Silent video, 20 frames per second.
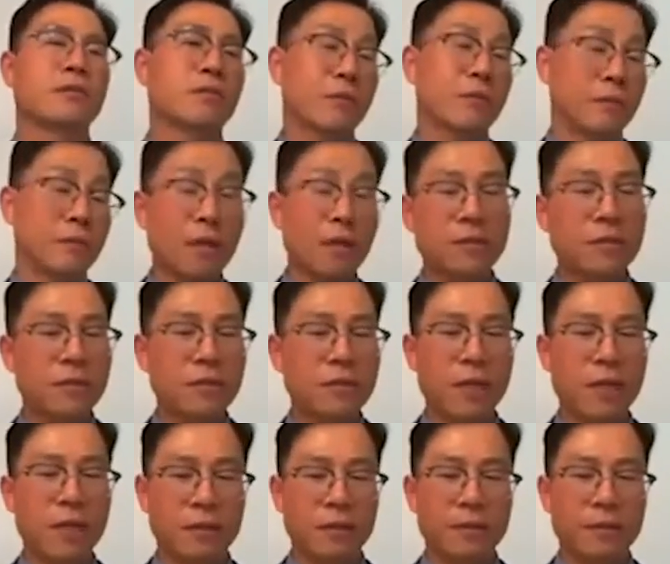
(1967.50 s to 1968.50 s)
certain
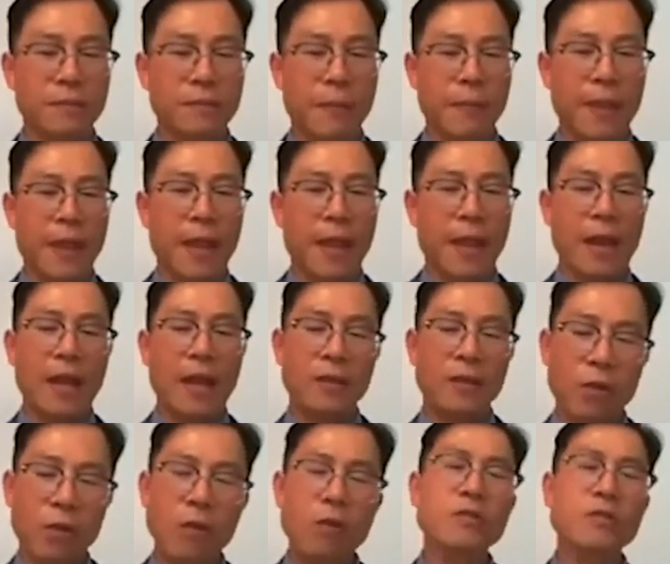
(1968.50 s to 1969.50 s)
things. And I
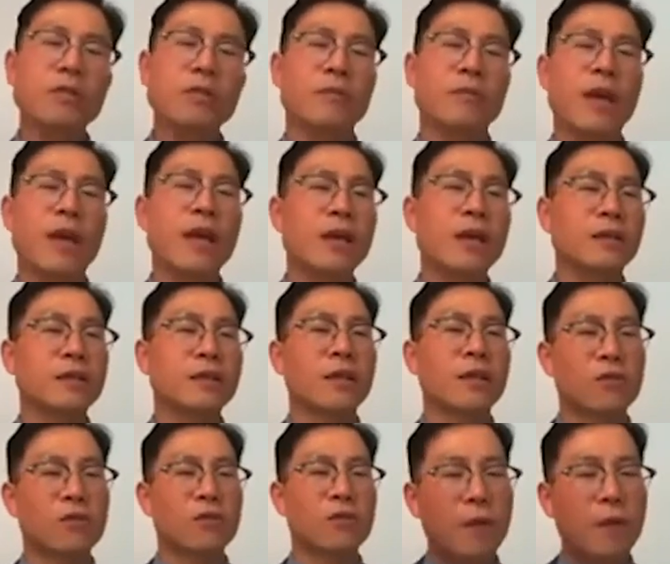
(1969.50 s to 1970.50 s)
told him, hey,
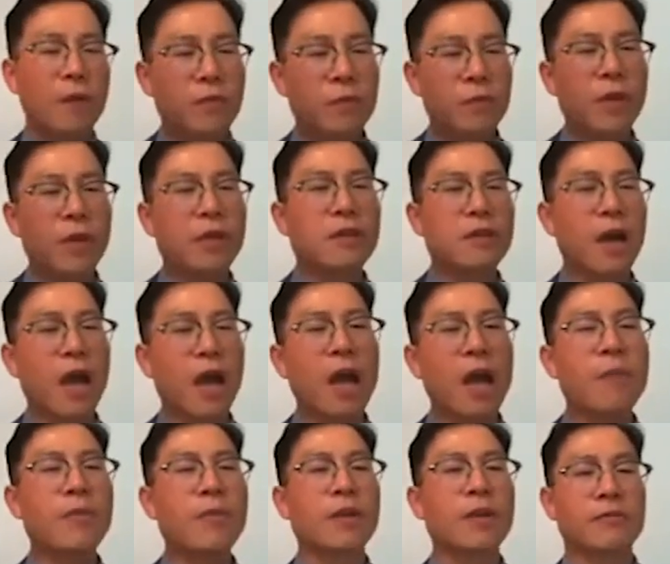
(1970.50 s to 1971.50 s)
you have to build a
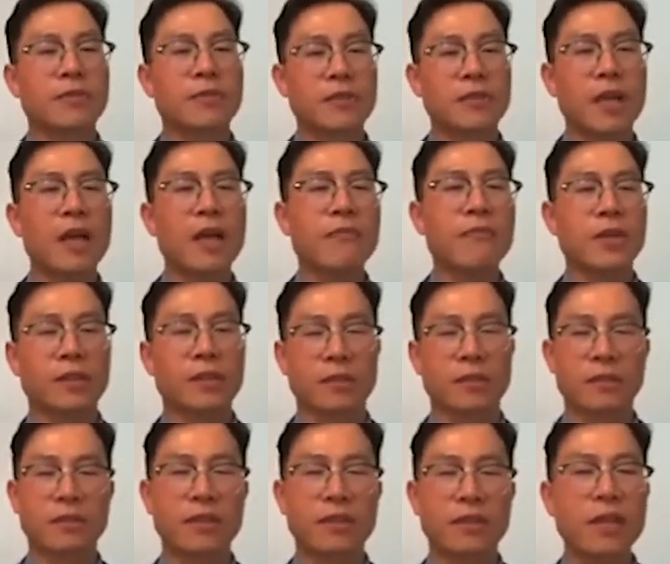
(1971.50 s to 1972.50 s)
habit of saving
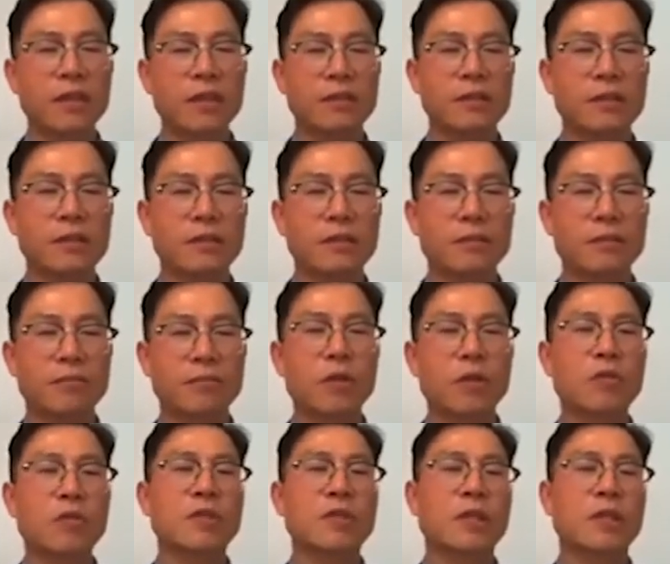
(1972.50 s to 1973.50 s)
things
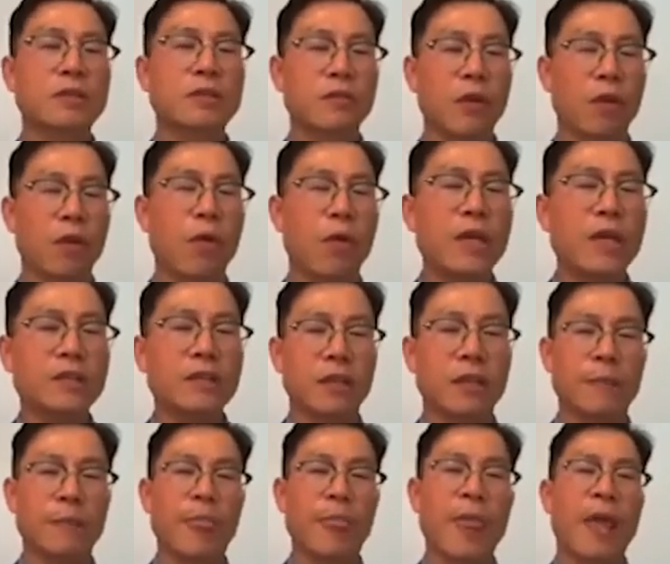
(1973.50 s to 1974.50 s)
because it's
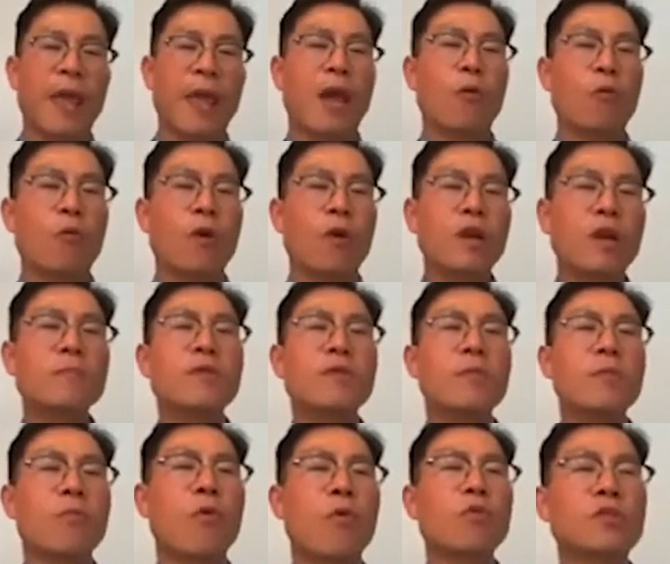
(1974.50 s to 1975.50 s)
wasting. And one of the
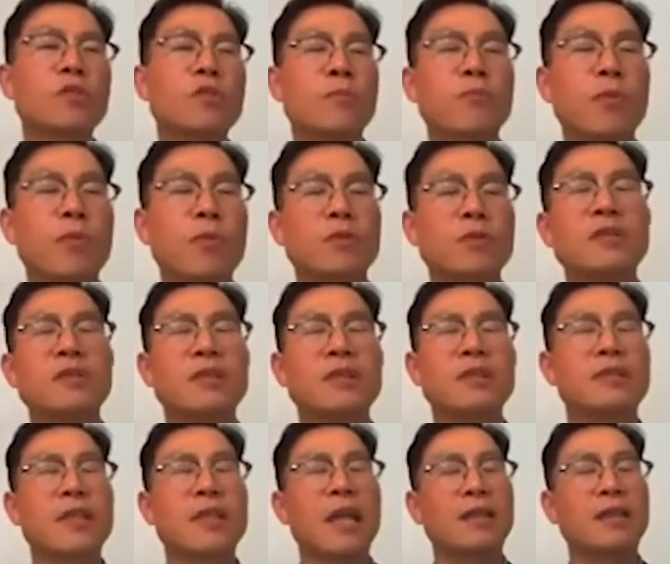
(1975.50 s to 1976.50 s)
most important
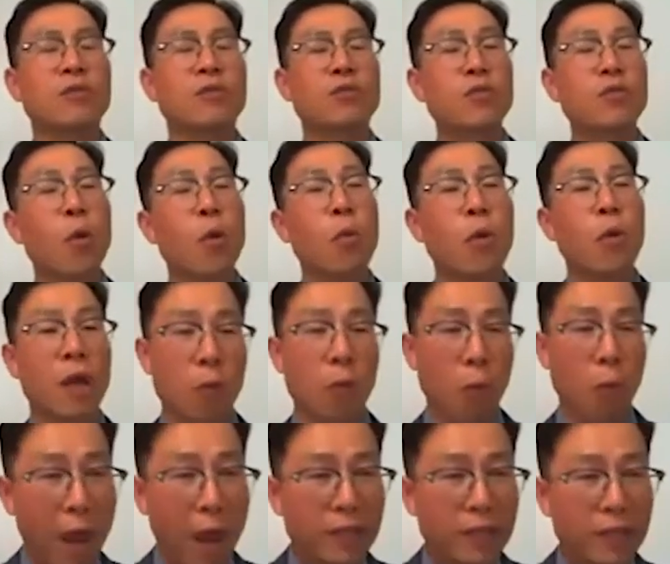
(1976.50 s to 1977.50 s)
things that you don't want to
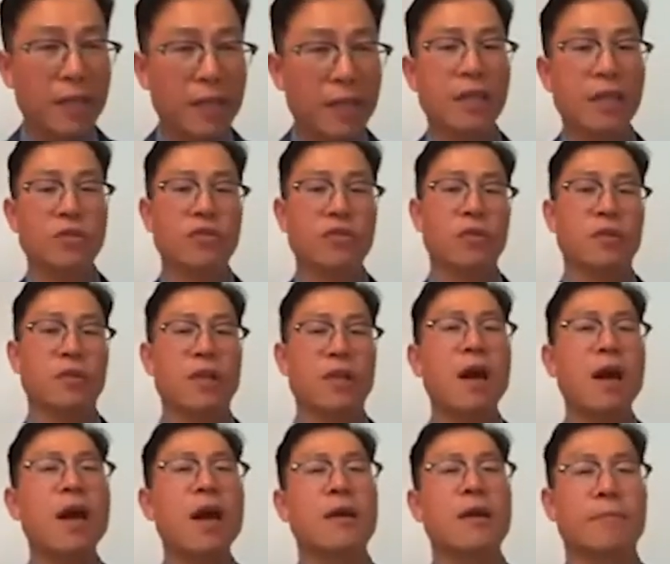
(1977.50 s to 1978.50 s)
waste is your
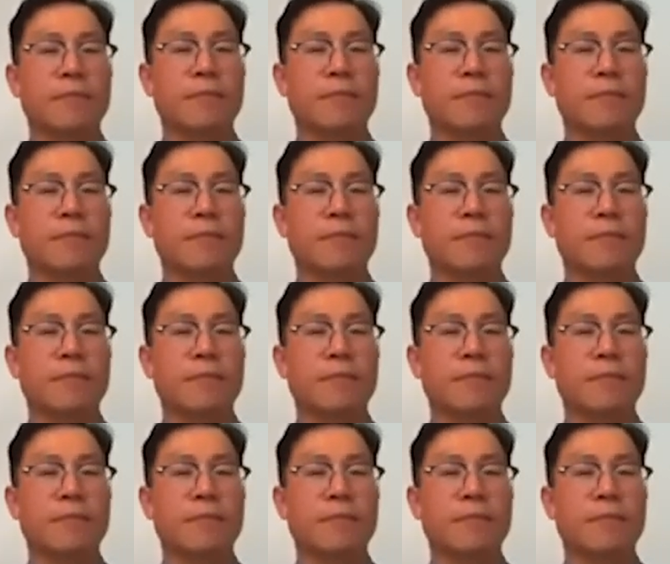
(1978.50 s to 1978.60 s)
time.